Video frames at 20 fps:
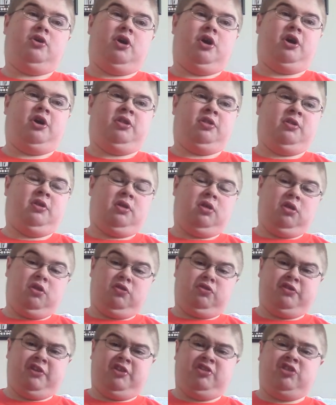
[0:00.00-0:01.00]
on
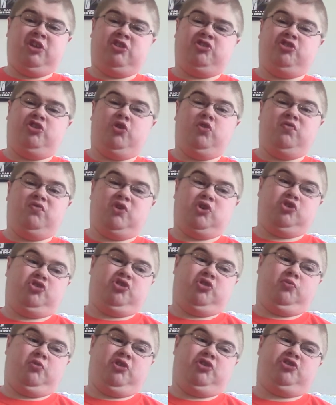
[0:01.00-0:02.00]
the digital
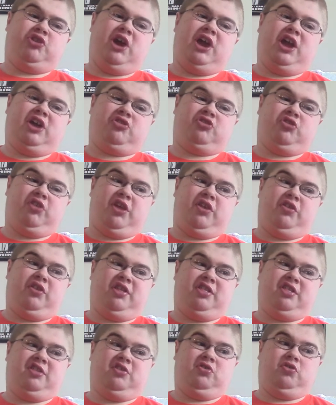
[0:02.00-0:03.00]
version, which I actually
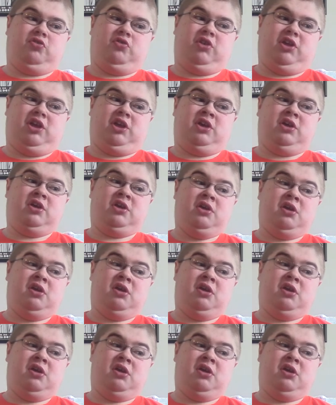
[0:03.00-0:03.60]
listened to the